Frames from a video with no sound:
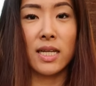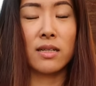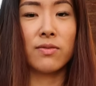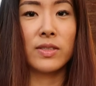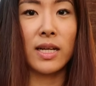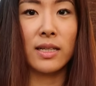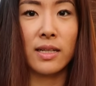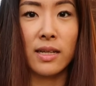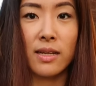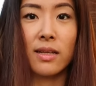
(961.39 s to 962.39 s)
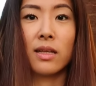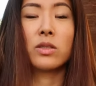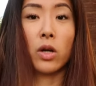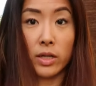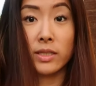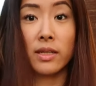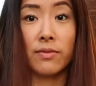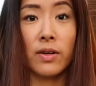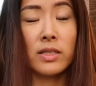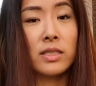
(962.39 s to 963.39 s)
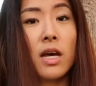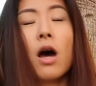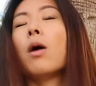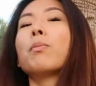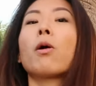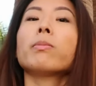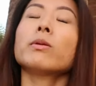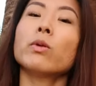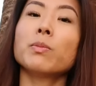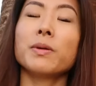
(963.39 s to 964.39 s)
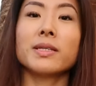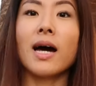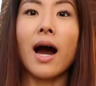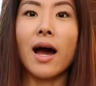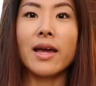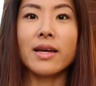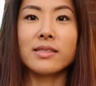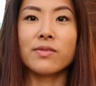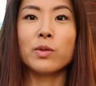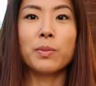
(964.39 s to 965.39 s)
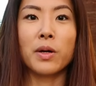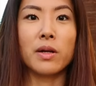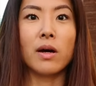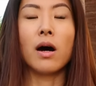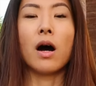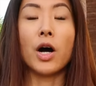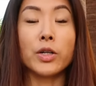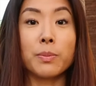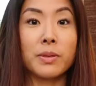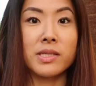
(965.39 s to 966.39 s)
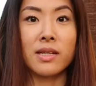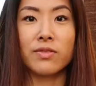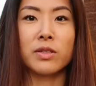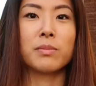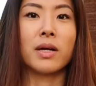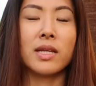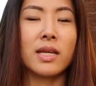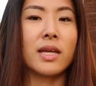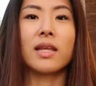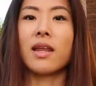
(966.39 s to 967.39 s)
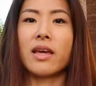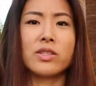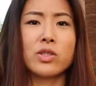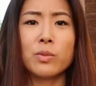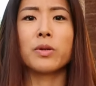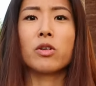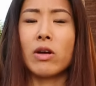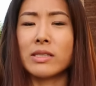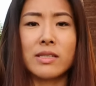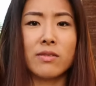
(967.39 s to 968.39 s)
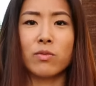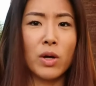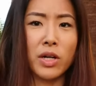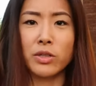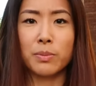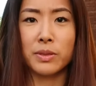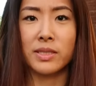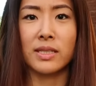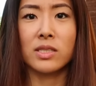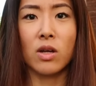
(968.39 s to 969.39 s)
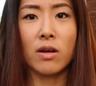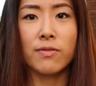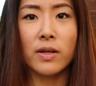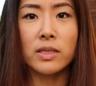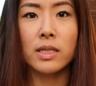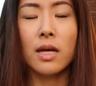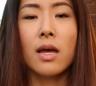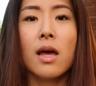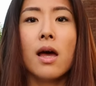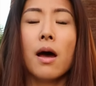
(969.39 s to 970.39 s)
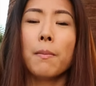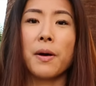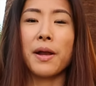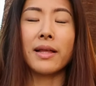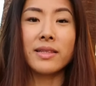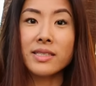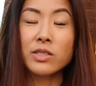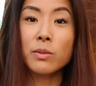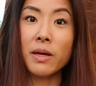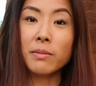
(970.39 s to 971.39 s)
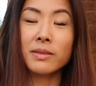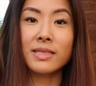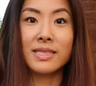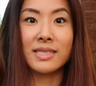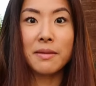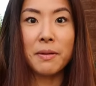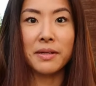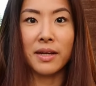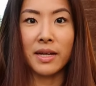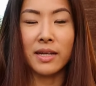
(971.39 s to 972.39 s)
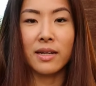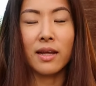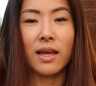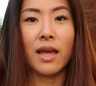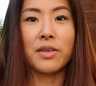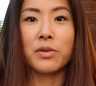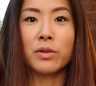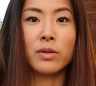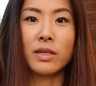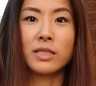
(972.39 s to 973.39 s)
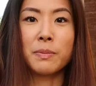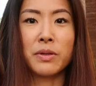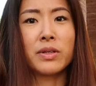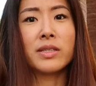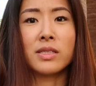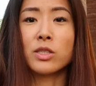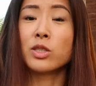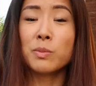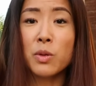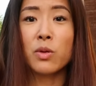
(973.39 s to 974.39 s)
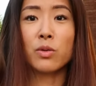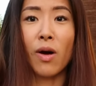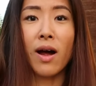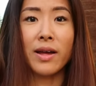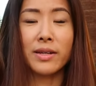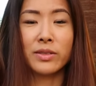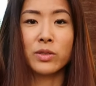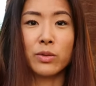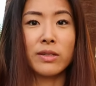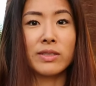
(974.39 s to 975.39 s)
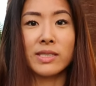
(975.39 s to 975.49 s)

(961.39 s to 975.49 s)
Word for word: in a Fidelity target date fund probably won't be as high as if you put 100% of your money in a super aggressive 100% stock fund, but at least you'll be able to sleep at night and you'll experience a smoother ride during